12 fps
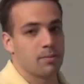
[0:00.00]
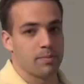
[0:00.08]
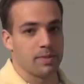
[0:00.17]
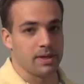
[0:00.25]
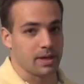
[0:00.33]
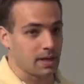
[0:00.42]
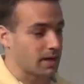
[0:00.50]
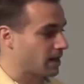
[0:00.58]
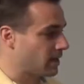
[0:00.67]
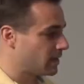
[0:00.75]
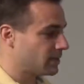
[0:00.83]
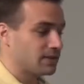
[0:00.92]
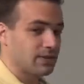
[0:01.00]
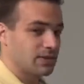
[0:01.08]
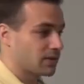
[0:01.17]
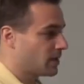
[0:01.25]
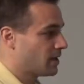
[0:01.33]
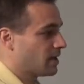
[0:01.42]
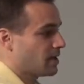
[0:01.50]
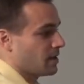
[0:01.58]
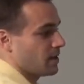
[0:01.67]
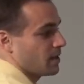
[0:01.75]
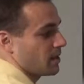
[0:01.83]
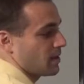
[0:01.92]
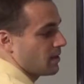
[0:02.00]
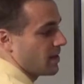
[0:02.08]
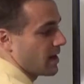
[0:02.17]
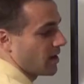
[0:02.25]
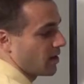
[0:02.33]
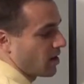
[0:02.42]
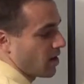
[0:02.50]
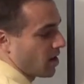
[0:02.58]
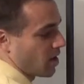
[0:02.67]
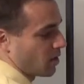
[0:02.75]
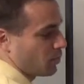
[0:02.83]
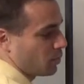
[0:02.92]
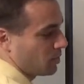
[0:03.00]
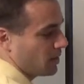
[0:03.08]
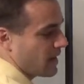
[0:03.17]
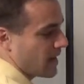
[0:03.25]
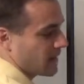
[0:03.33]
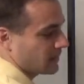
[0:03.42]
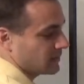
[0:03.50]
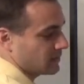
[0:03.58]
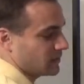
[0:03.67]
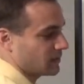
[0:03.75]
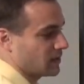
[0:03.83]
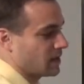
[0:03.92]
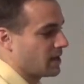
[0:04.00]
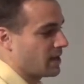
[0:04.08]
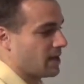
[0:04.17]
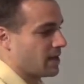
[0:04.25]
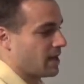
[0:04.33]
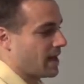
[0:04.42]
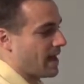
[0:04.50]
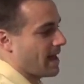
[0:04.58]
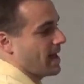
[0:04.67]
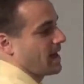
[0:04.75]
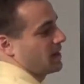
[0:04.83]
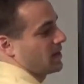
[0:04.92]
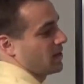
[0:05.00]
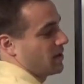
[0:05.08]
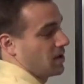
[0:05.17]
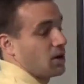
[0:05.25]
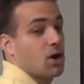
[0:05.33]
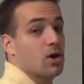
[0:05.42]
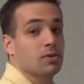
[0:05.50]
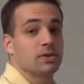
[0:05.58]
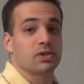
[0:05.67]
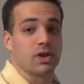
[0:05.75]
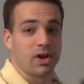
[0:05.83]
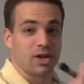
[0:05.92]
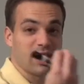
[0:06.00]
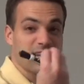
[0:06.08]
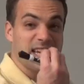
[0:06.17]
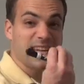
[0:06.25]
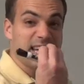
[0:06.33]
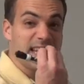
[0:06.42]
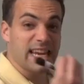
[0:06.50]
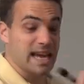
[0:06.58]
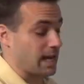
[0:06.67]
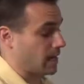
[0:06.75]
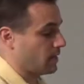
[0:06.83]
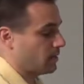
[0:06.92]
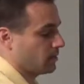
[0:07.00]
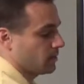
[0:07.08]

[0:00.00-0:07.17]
Because there are plants and the goats are eating